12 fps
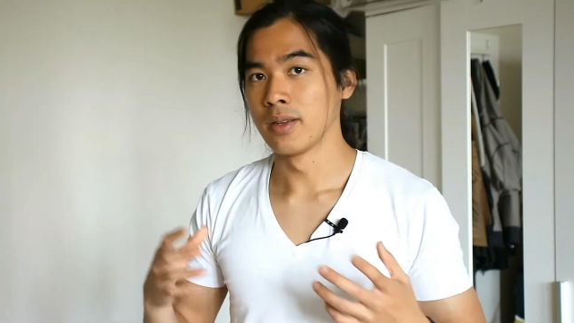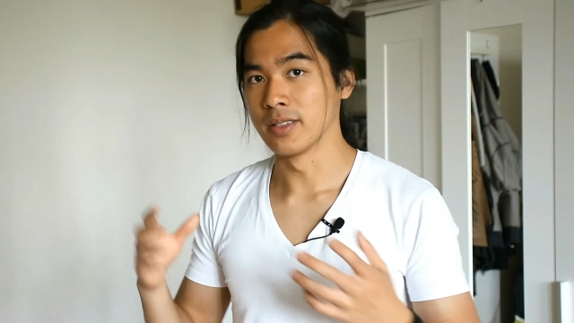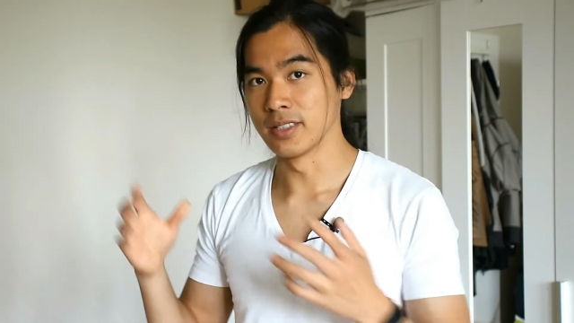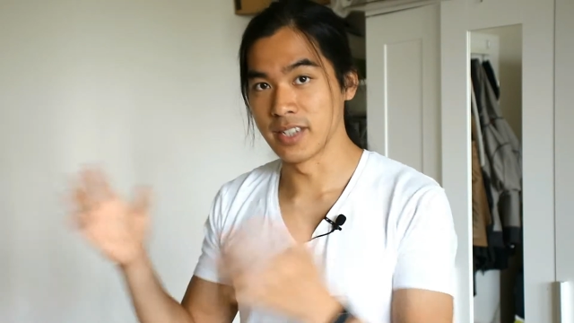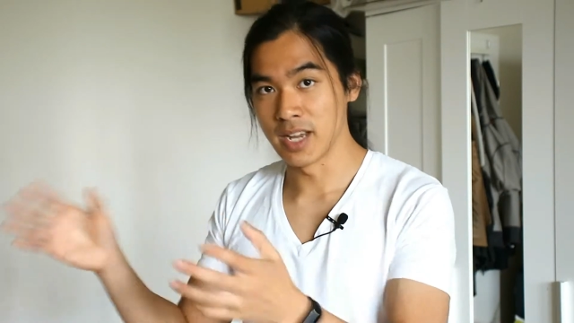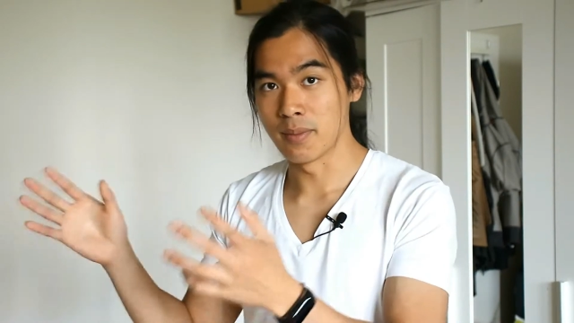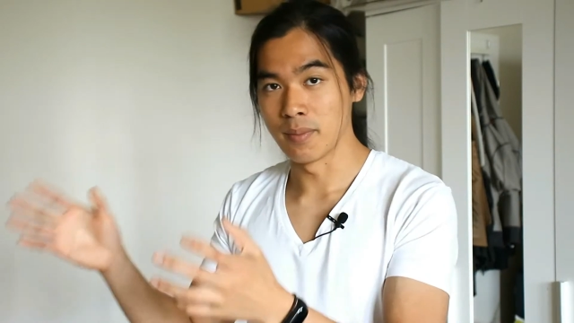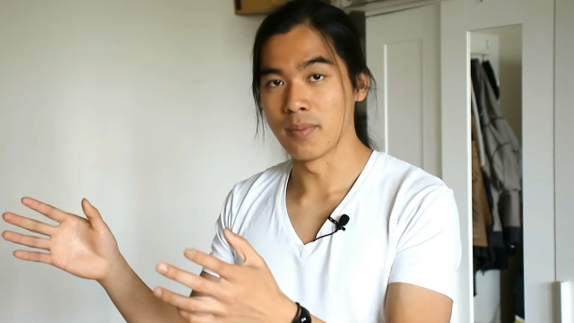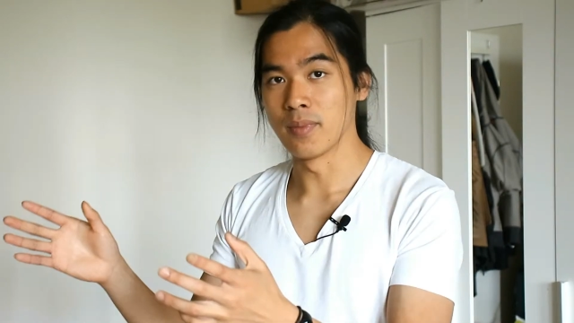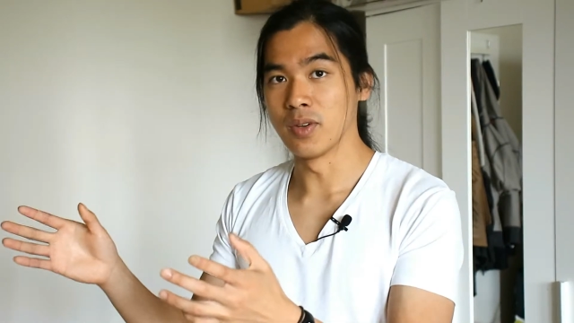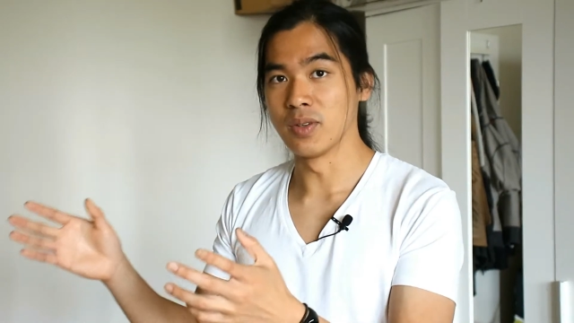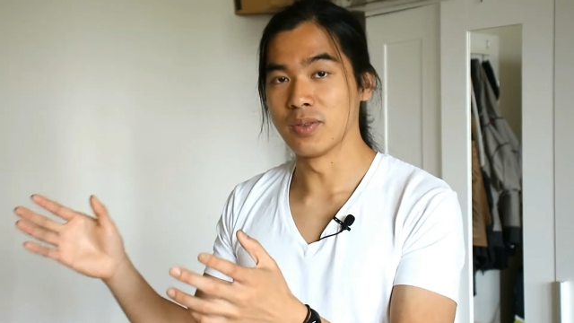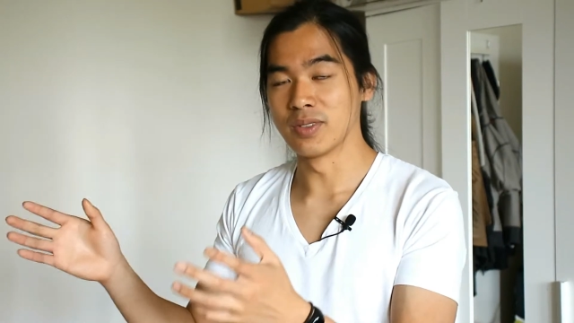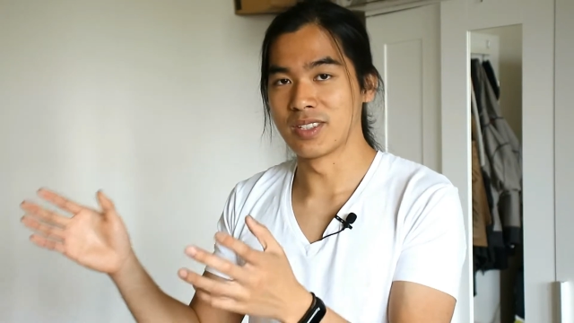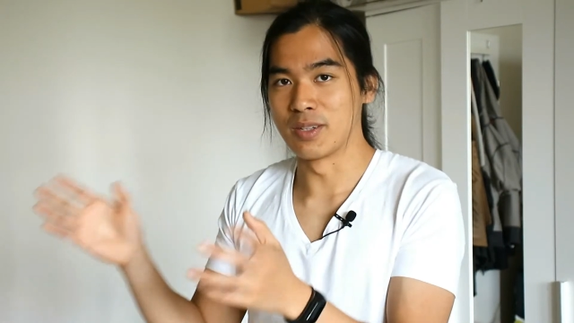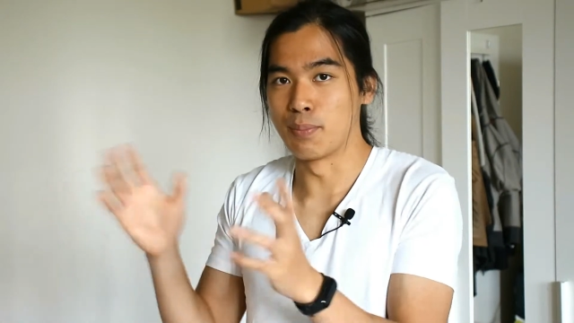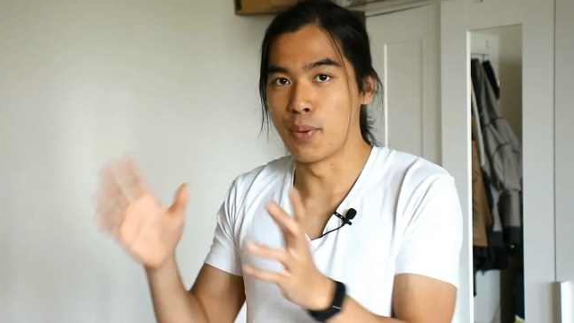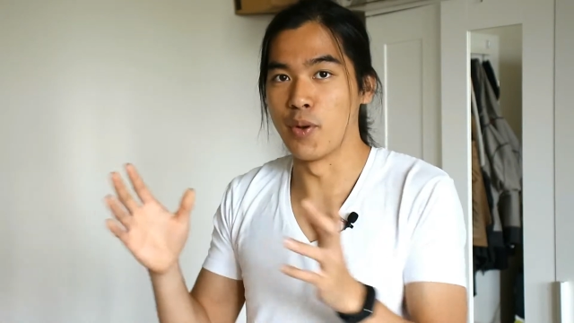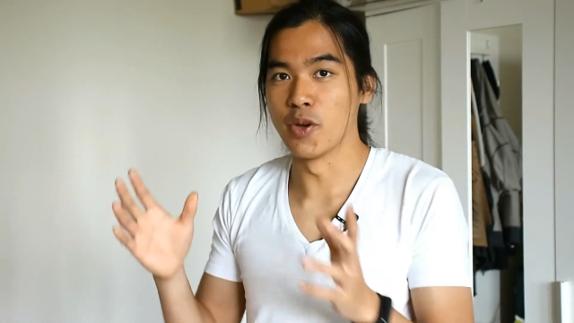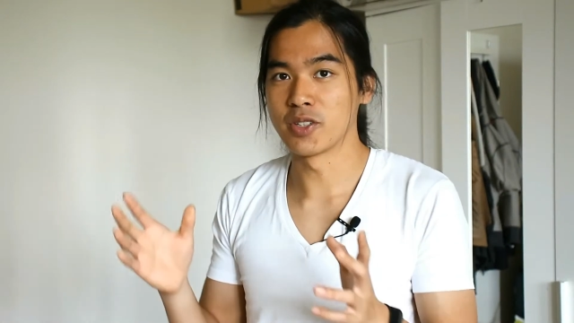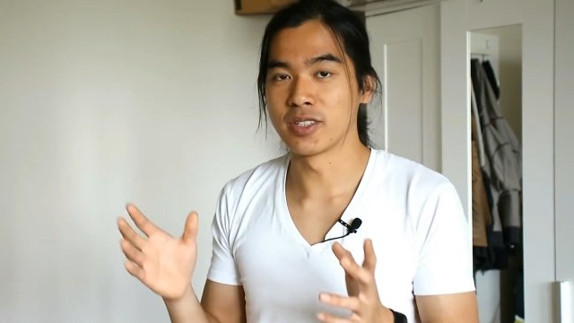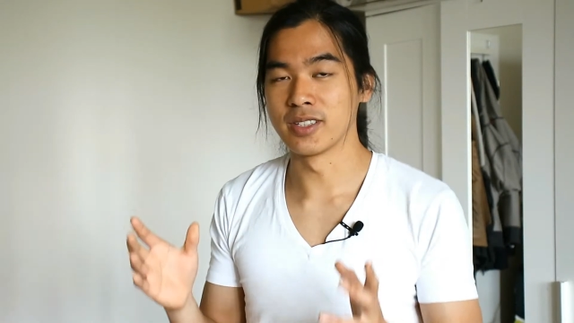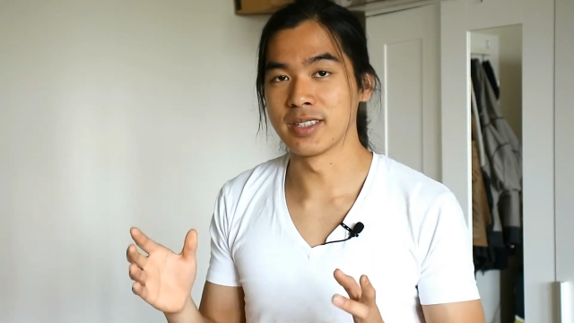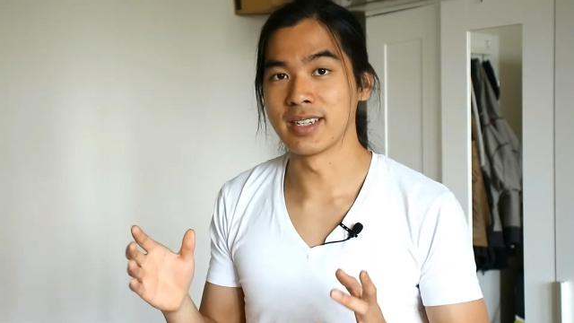them the
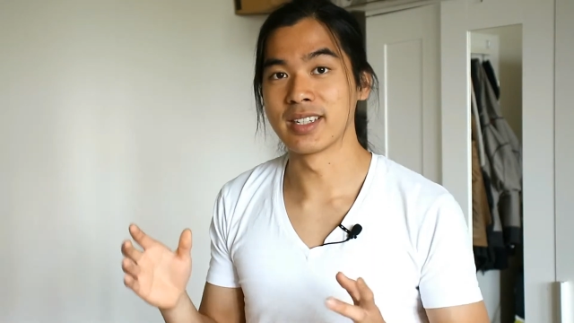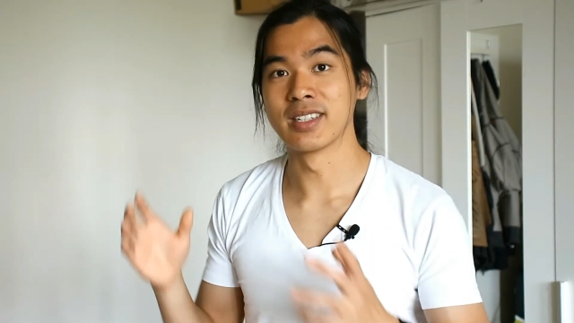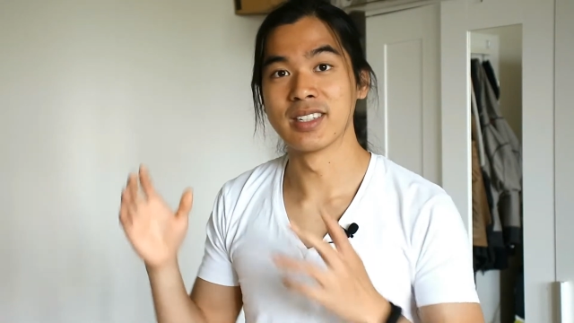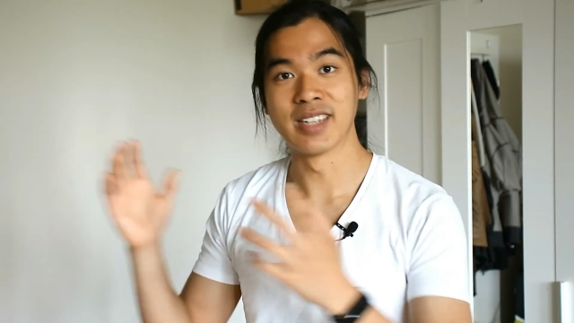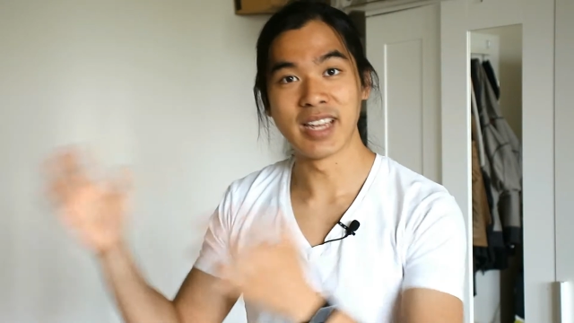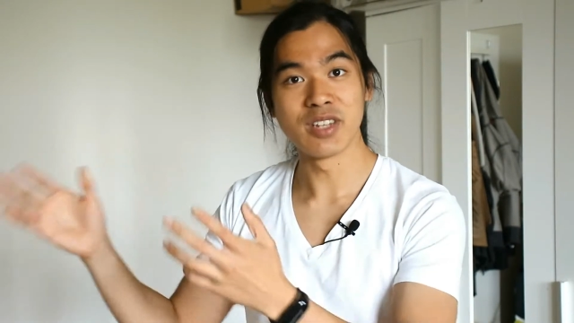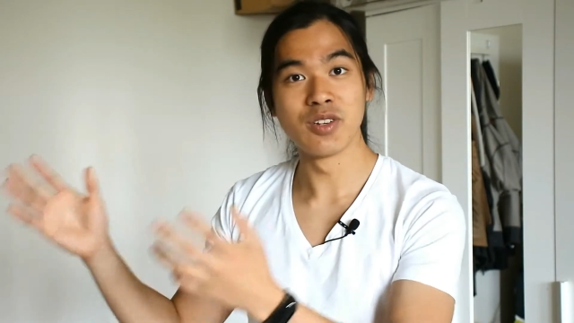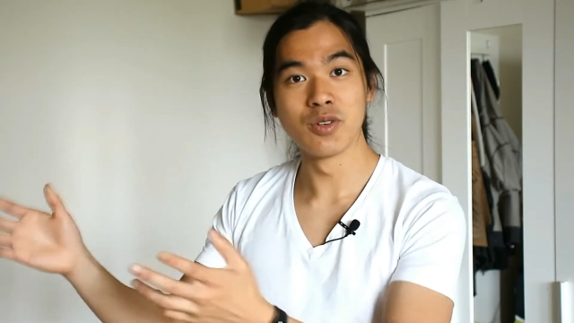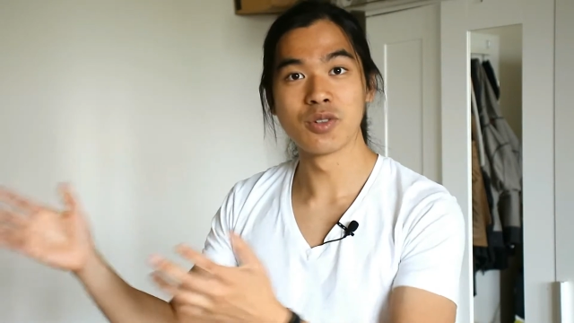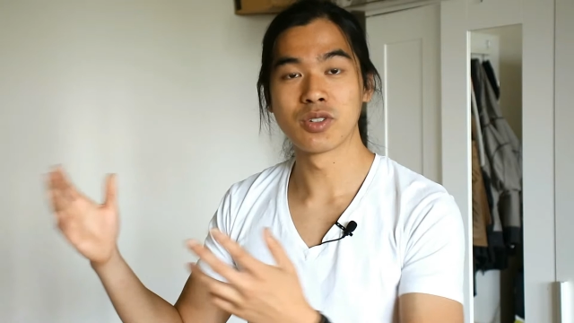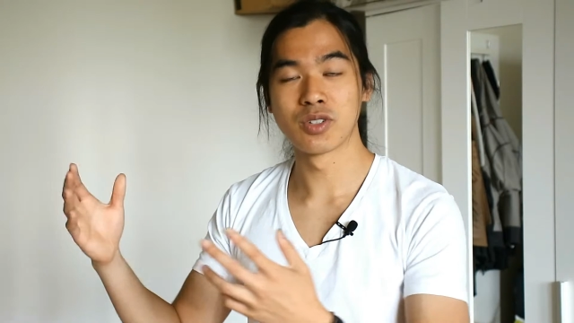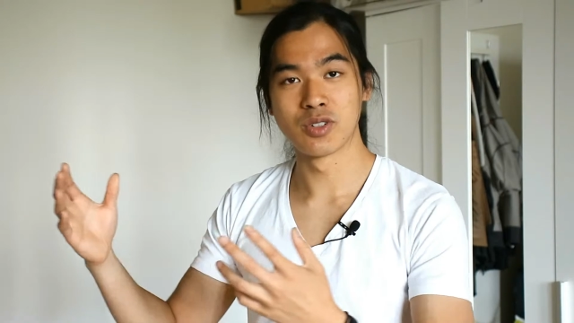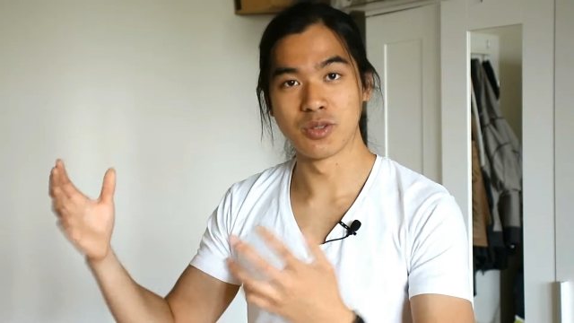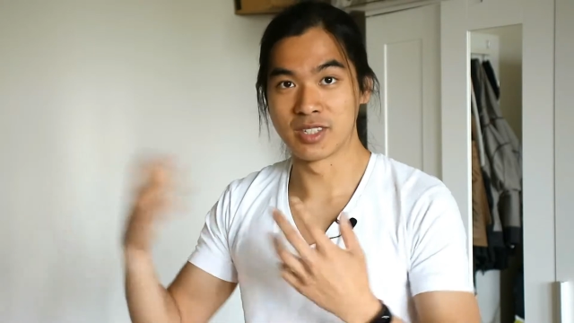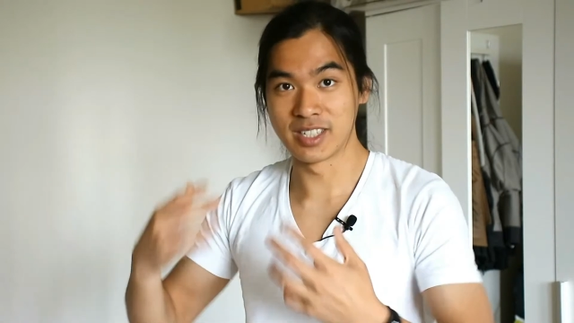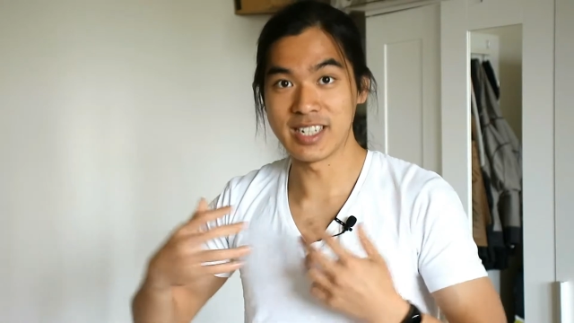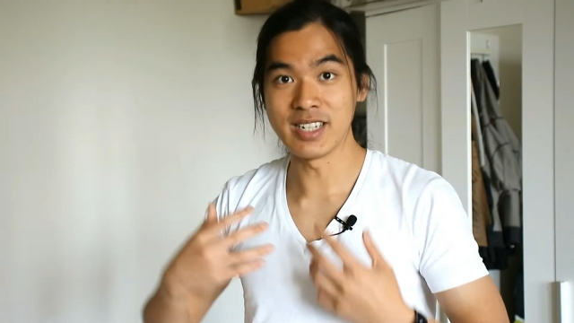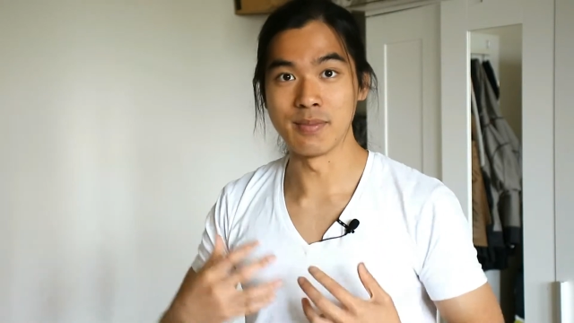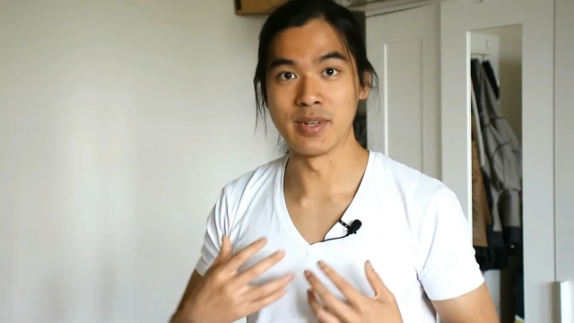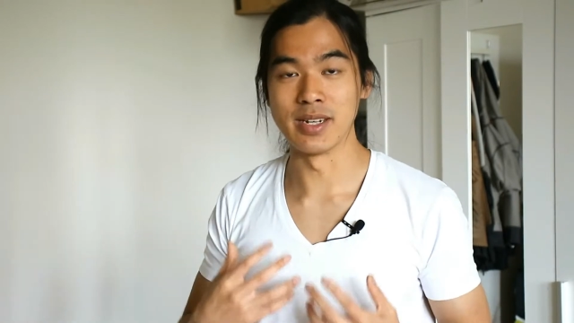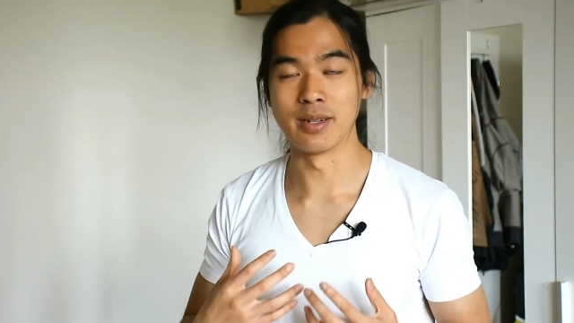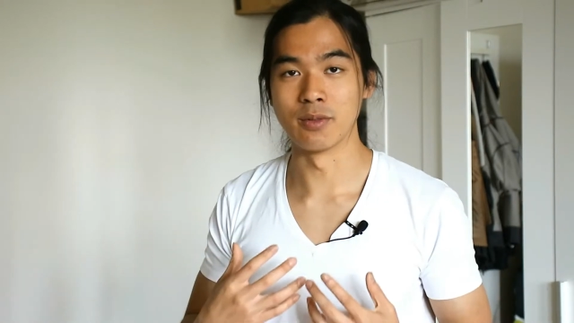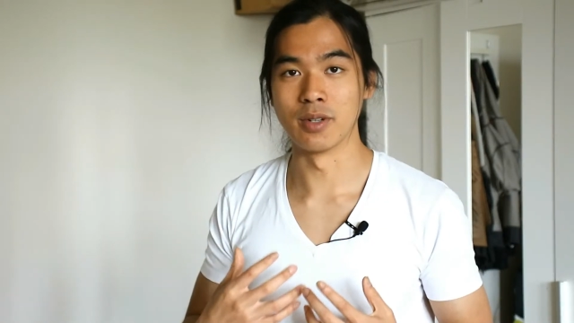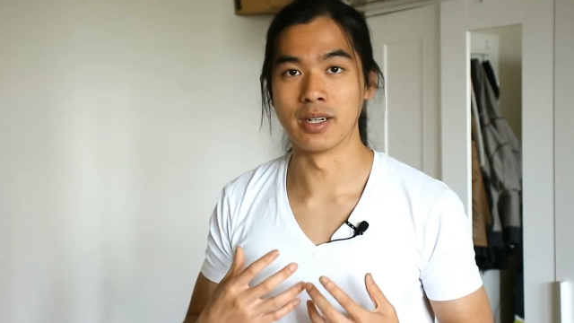person that they used to see
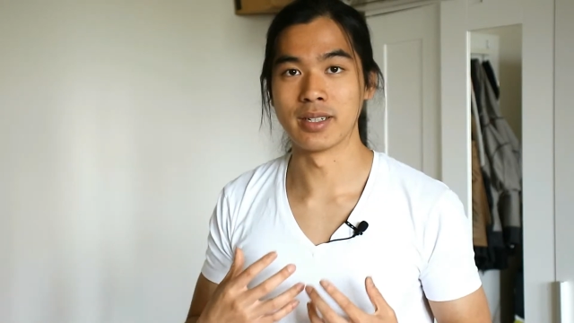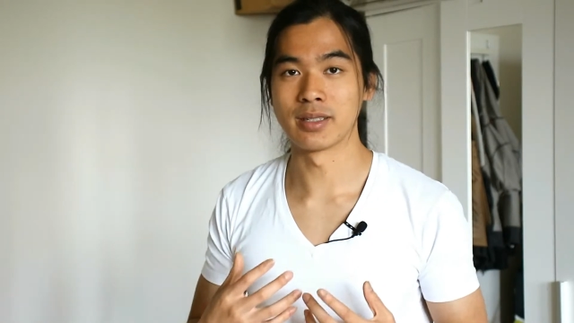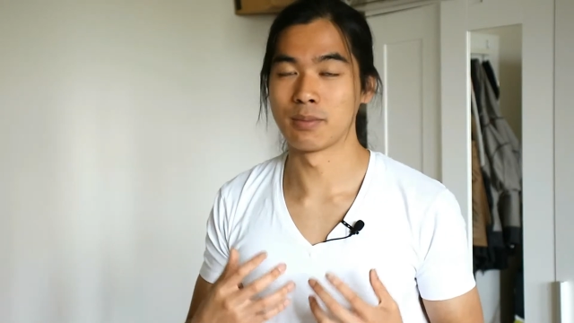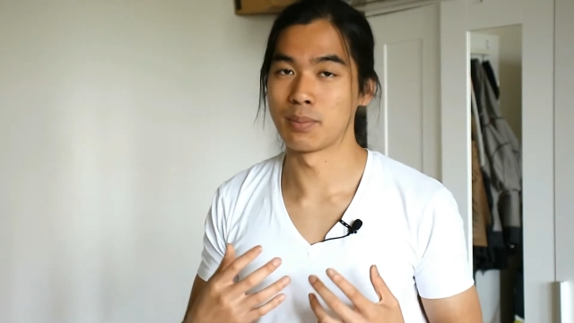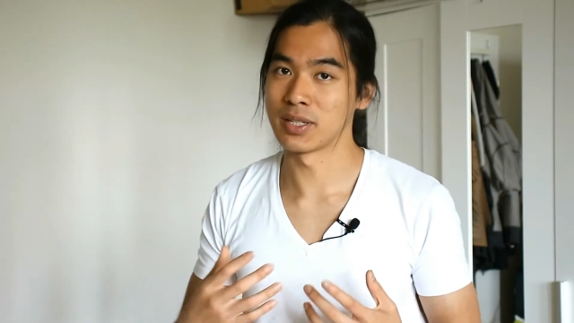me, right?